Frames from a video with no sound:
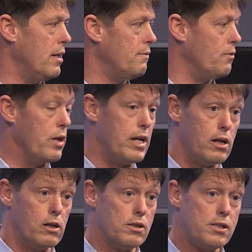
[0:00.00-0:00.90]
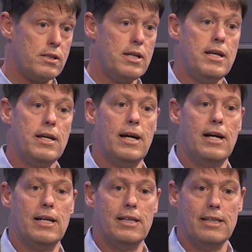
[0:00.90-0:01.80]
for years.
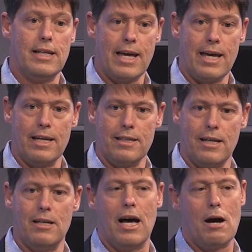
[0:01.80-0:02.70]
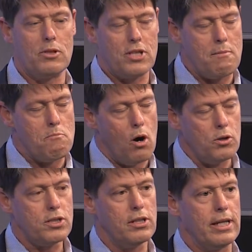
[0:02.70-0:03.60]
I would say
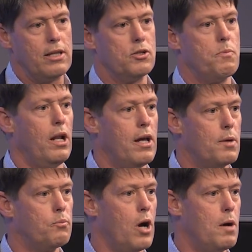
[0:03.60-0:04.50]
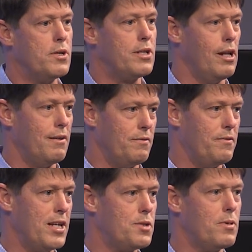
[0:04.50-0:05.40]
mostly there's been a lot of promise and a lot of
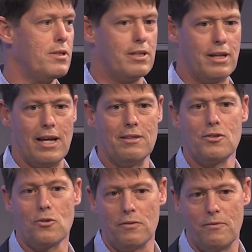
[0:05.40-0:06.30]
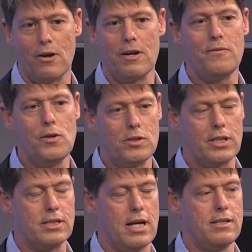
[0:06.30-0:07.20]
investment and sort of very few
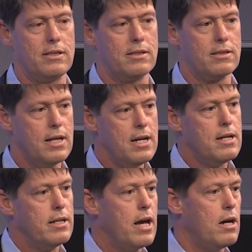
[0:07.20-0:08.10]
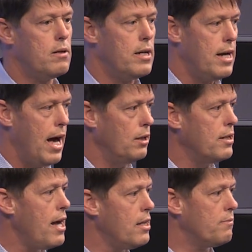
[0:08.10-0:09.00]
successes. Now,
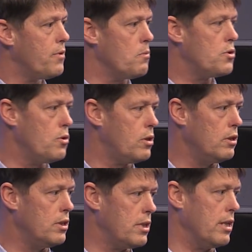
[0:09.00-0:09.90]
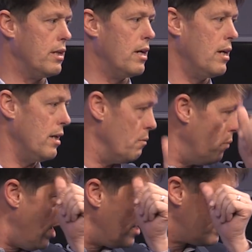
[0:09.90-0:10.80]
Alnylam Pharmaceuticals in
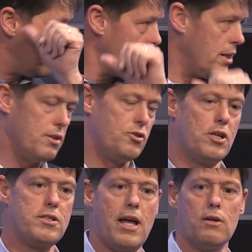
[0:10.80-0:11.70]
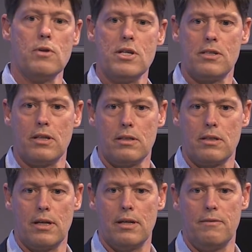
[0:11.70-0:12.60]
Boston has just had a recent
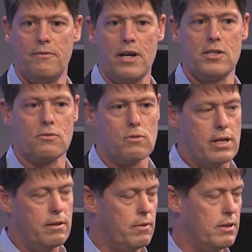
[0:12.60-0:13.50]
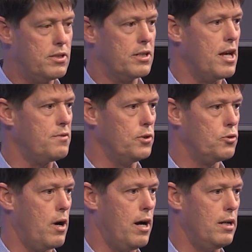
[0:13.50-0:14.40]
phase 3 successful
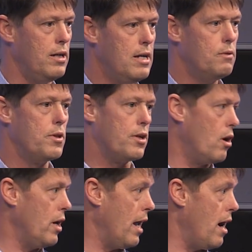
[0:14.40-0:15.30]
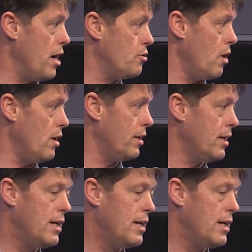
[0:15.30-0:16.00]
trial with an RNAi drug.